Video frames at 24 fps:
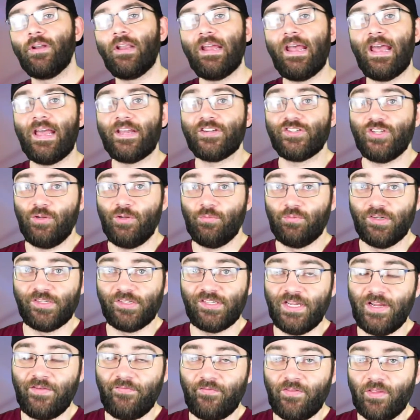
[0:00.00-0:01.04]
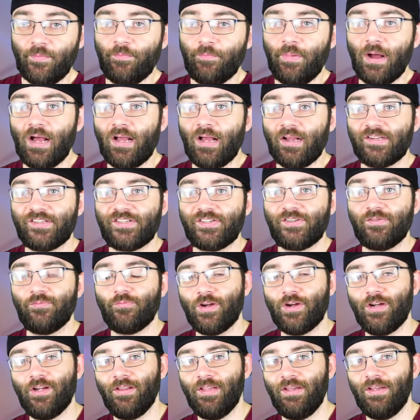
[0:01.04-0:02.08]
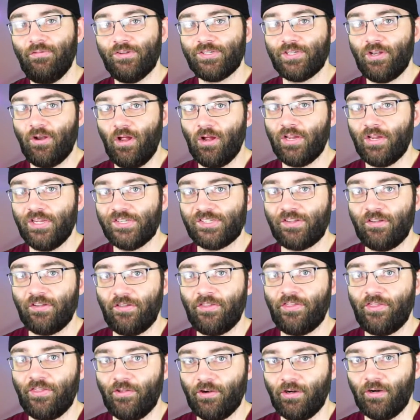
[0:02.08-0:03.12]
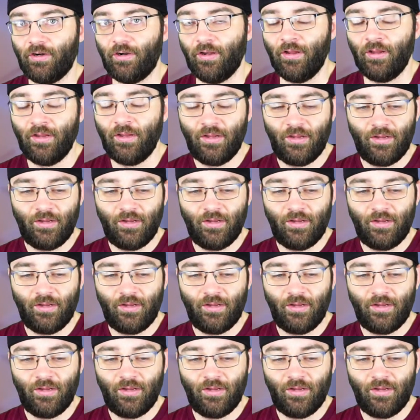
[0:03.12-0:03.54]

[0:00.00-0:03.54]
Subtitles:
I actually received the box, well, it was on August 3rd.